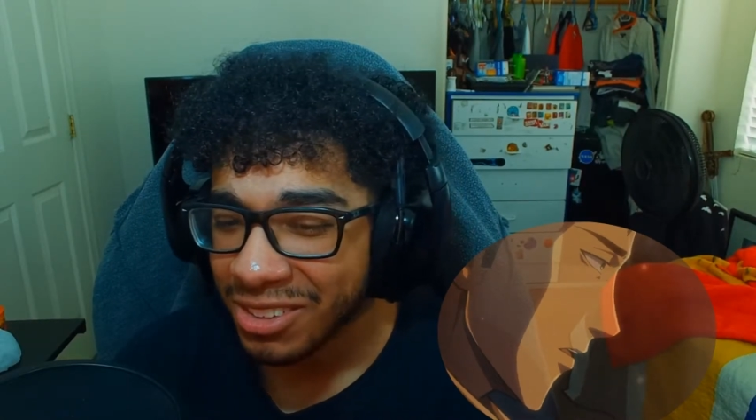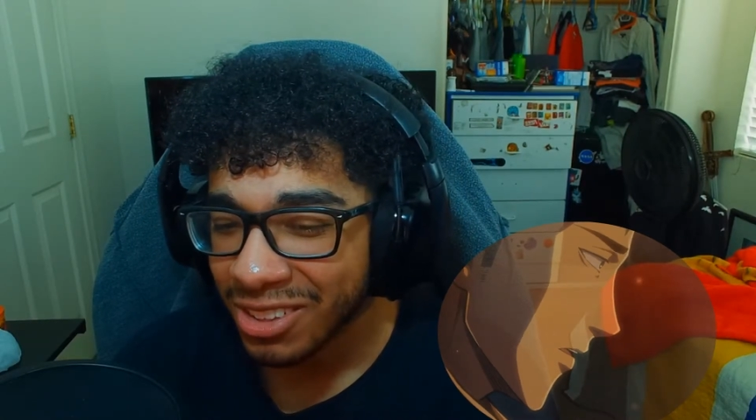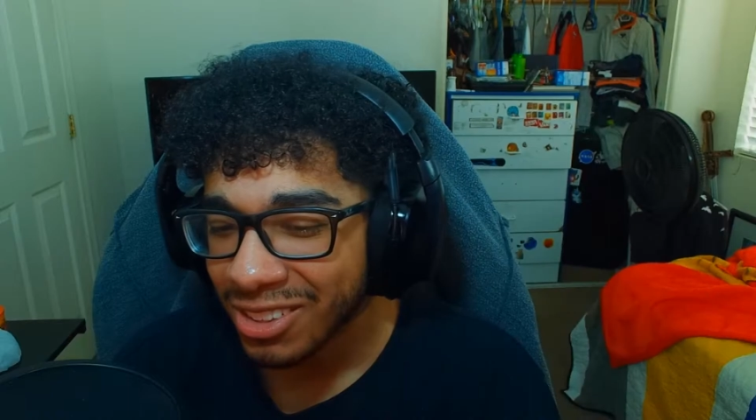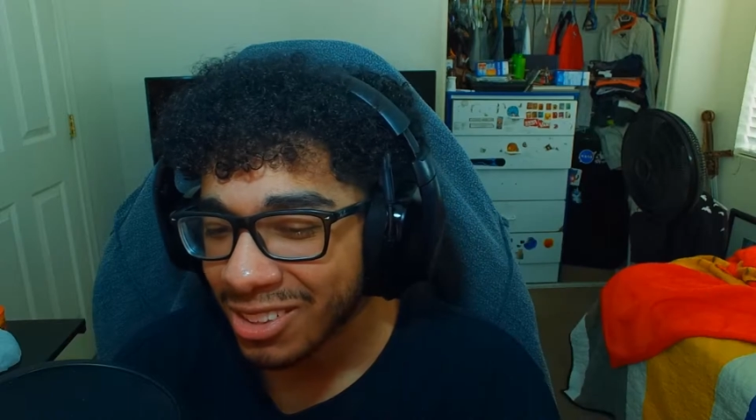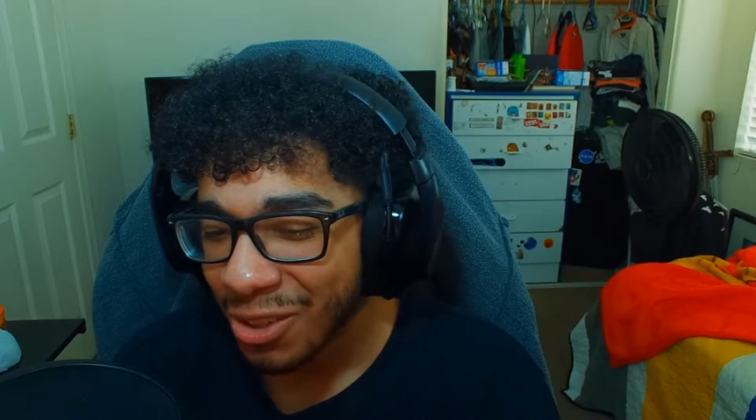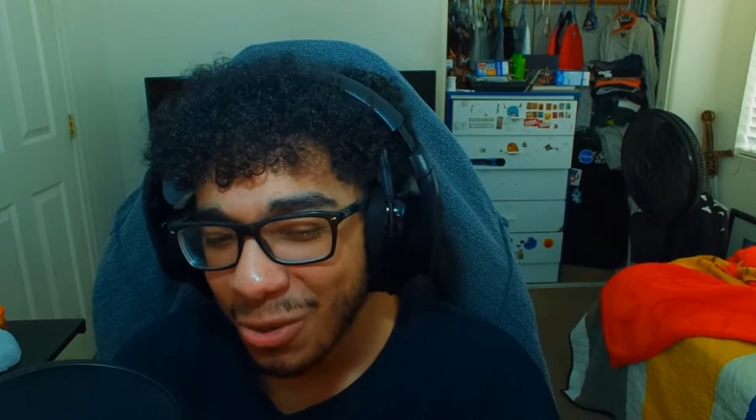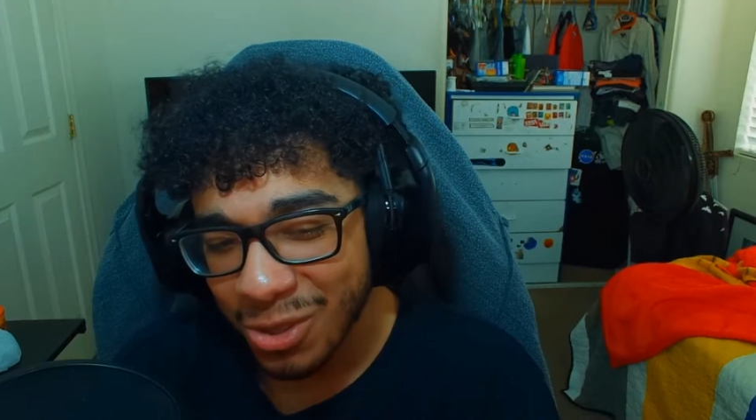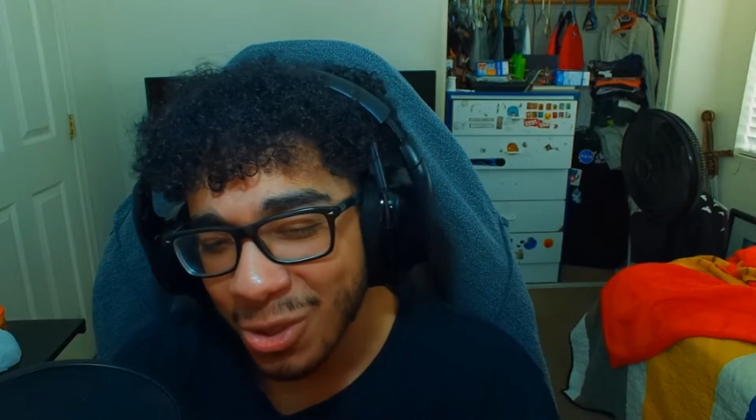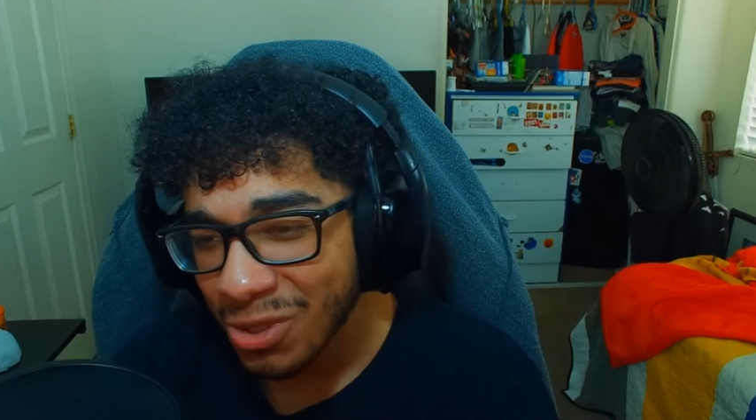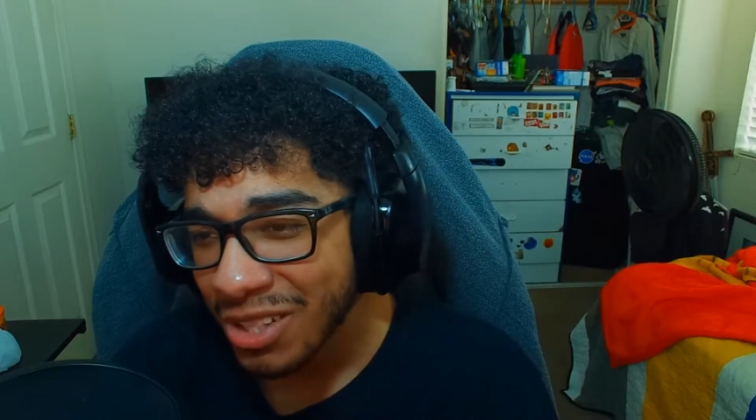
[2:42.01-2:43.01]
Just go,
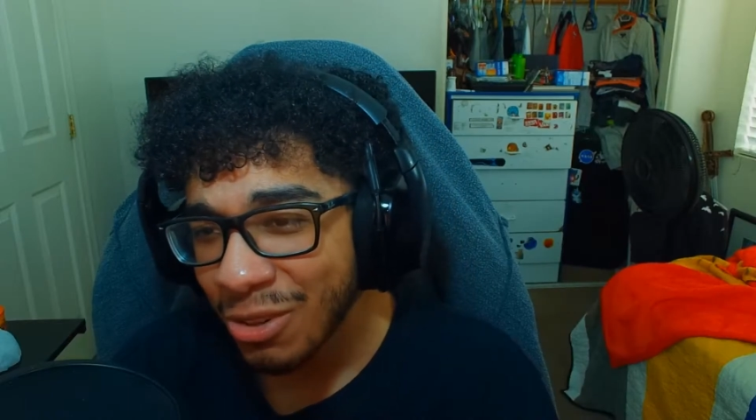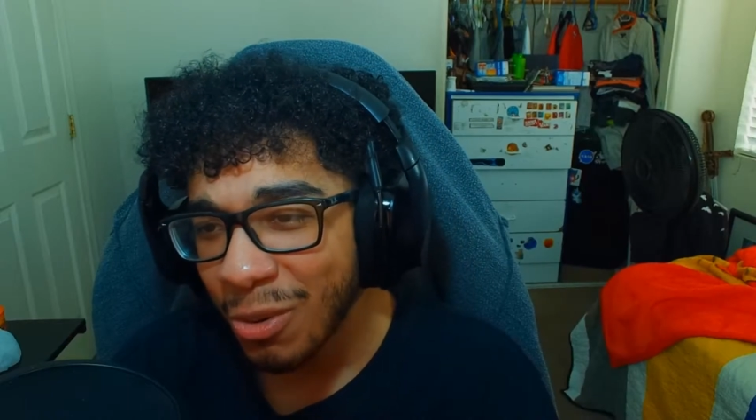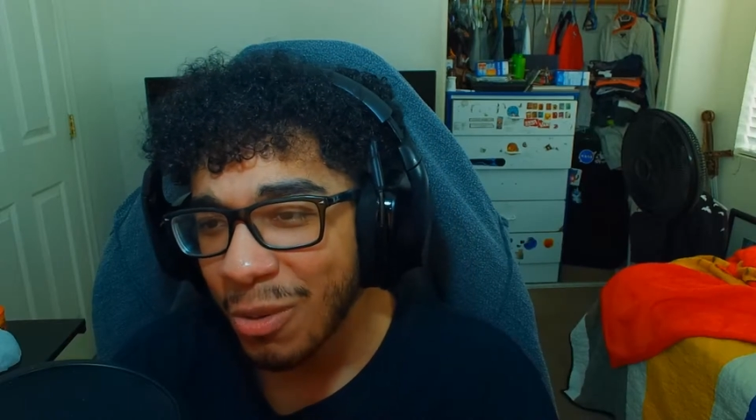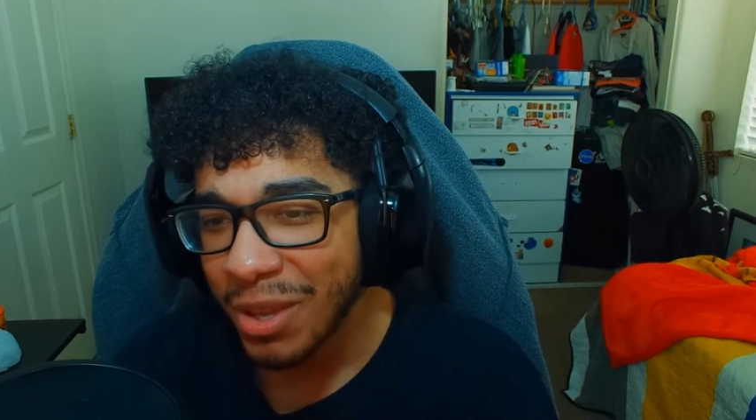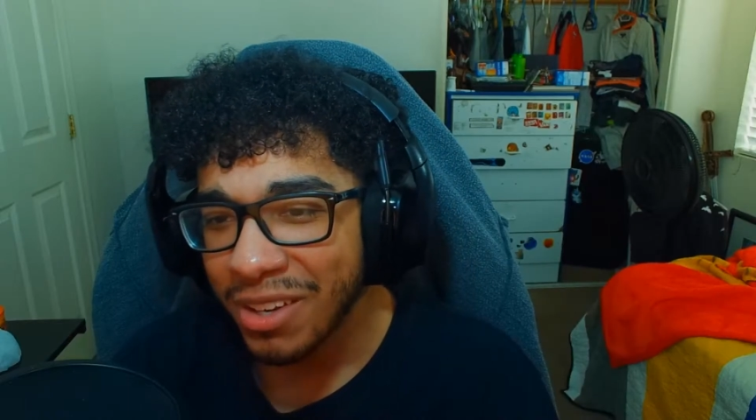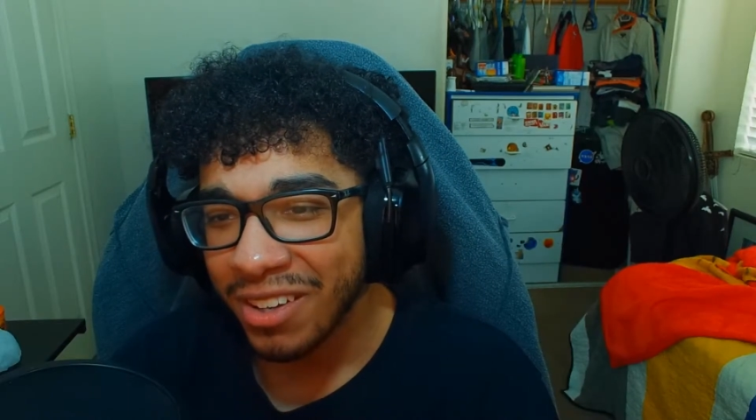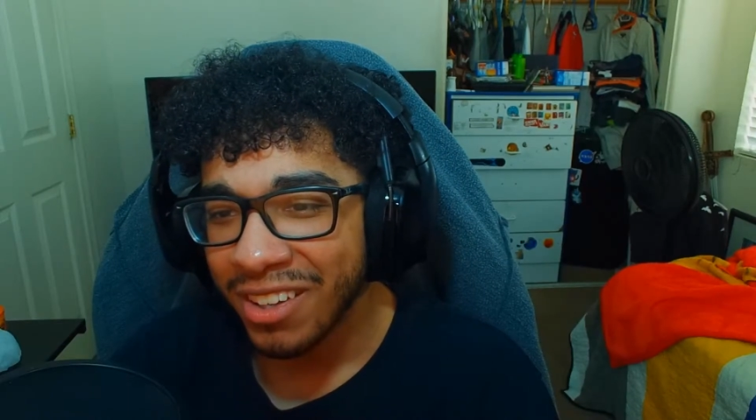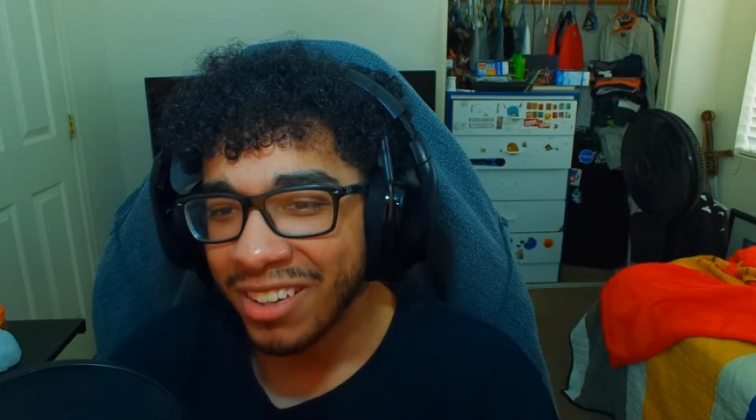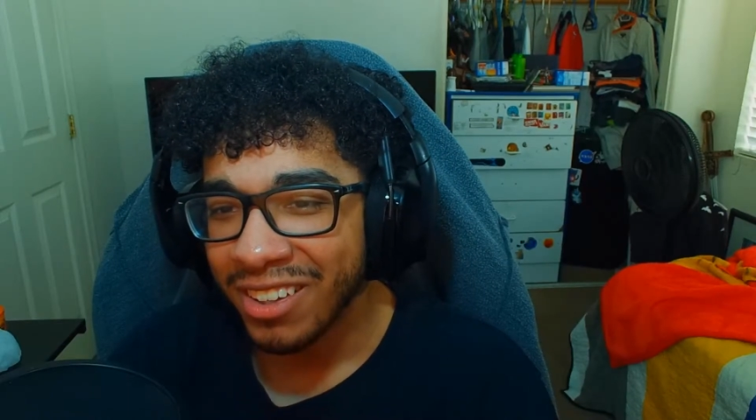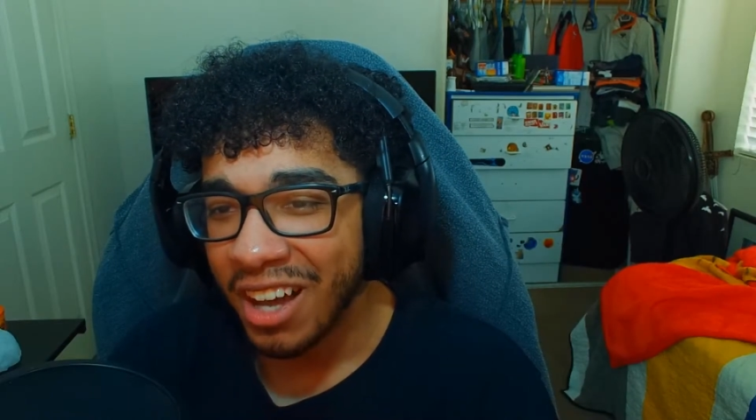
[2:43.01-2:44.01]
just go to inner wall, man.
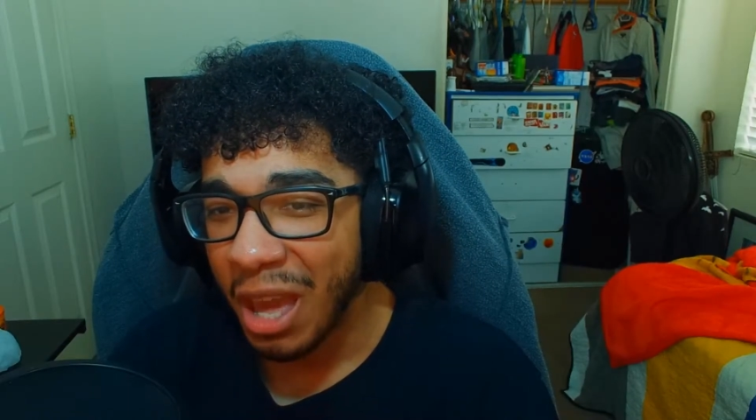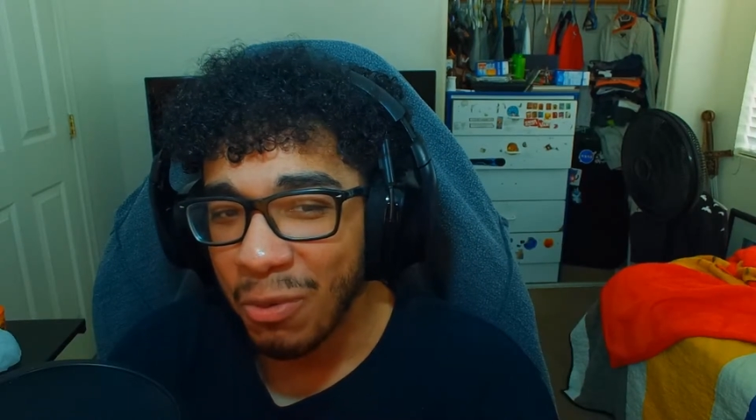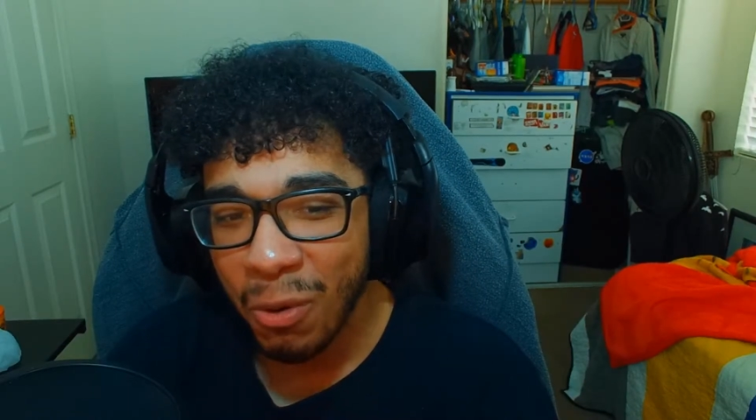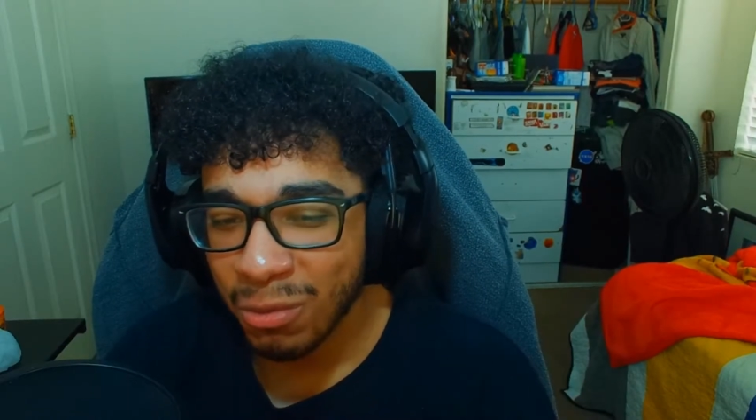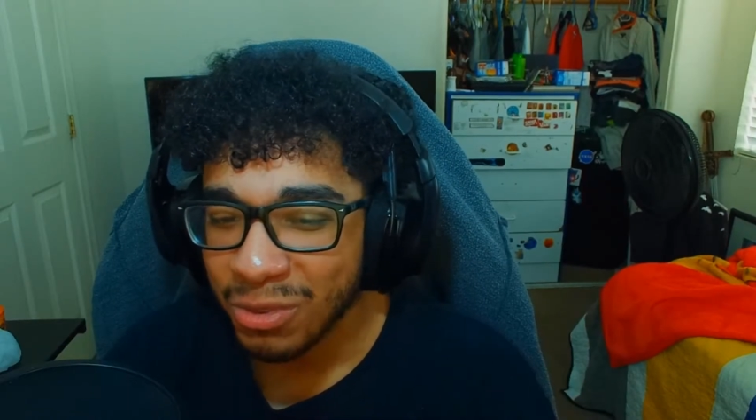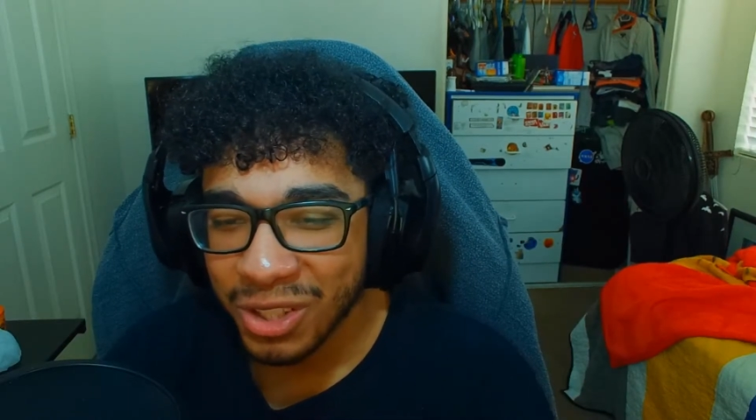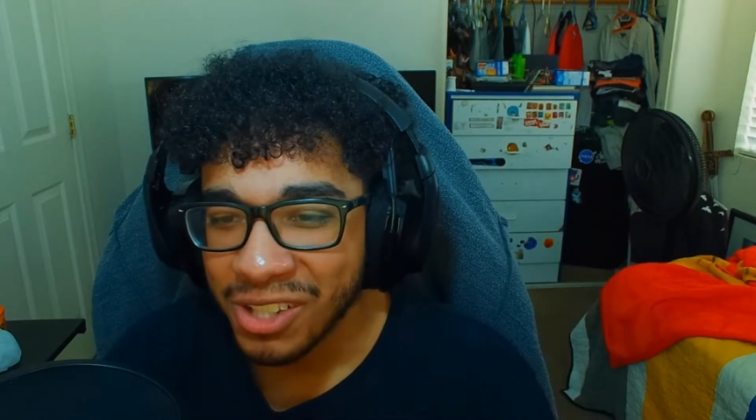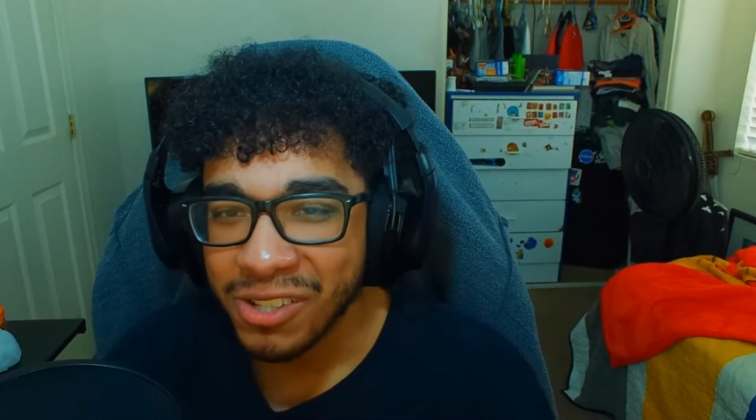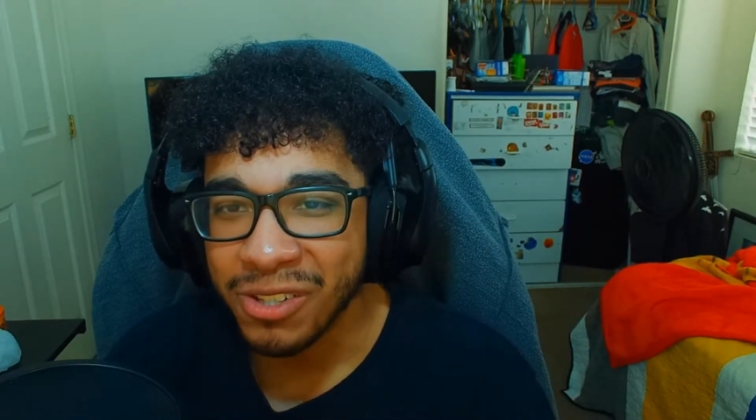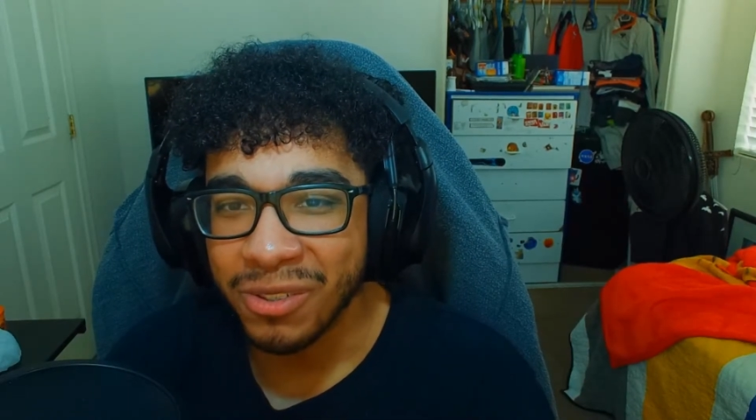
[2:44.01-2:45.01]
I won't
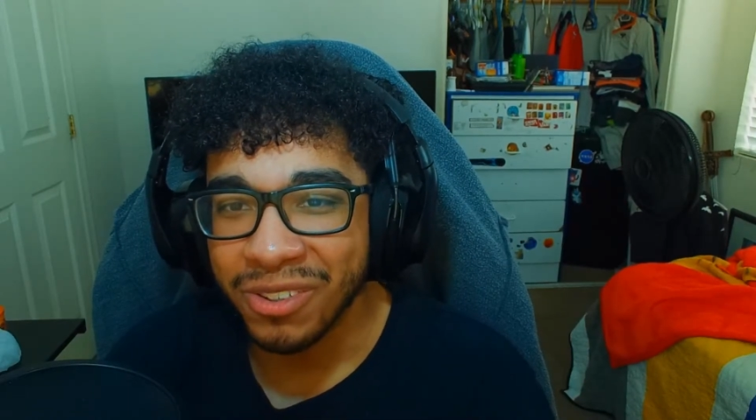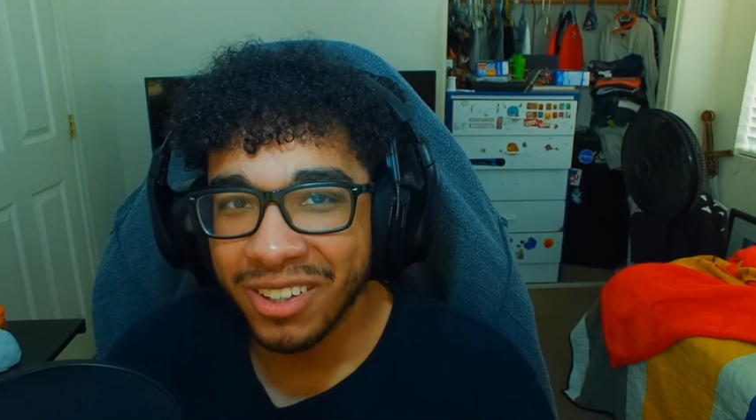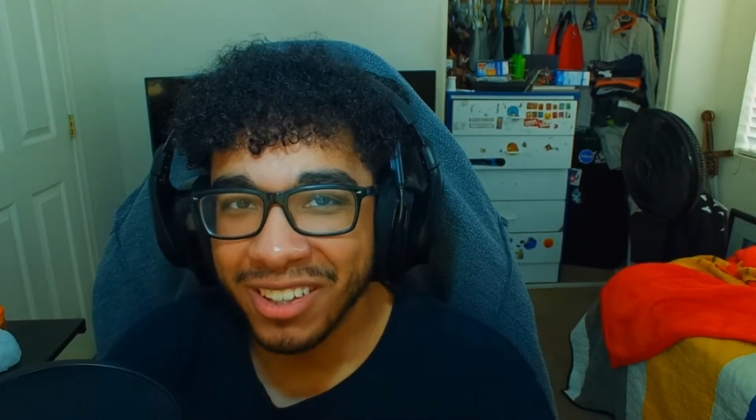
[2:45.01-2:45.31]
judge you.